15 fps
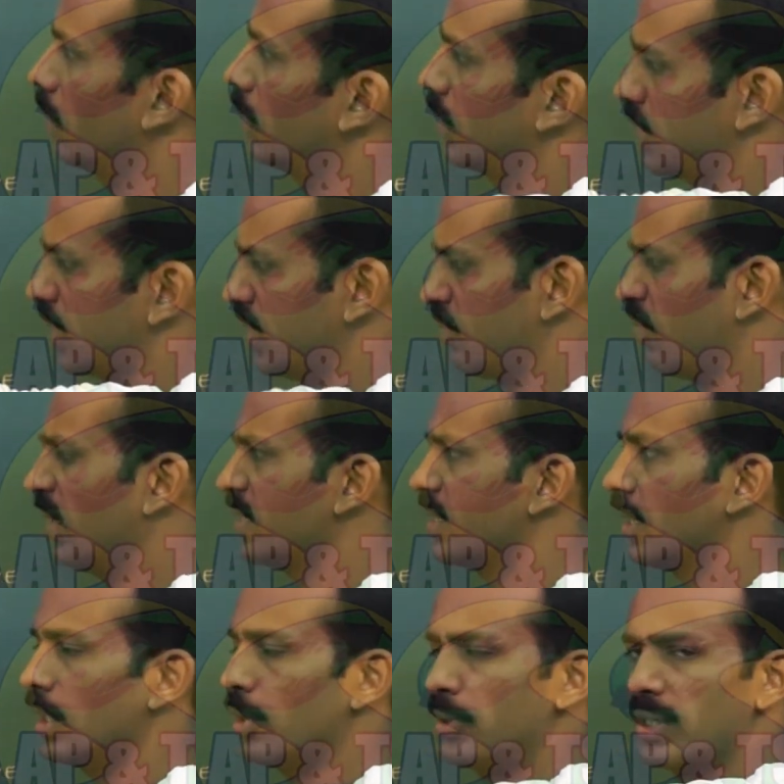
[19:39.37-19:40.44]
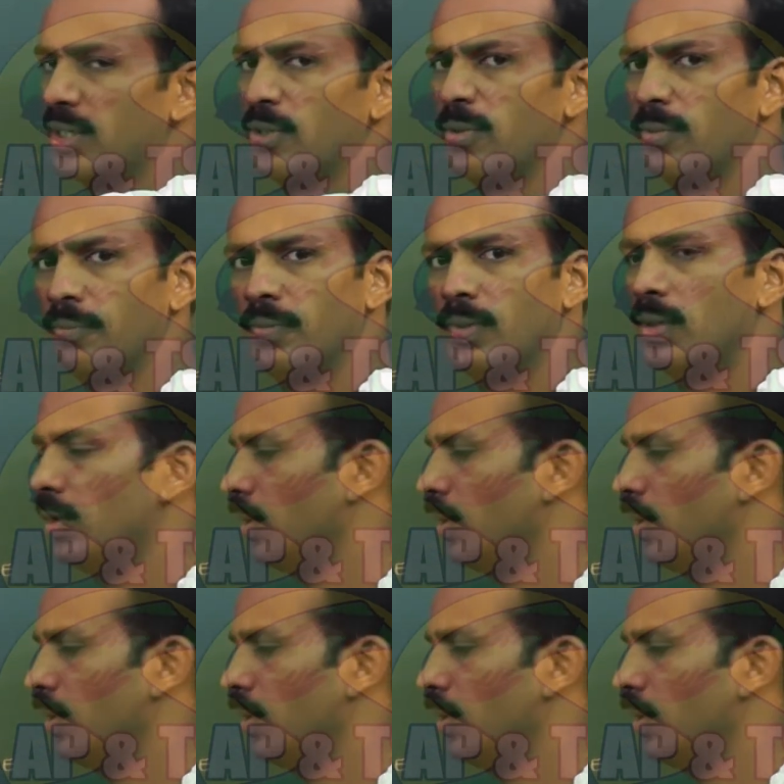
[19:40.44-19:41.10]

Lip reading: This is one cell only, no?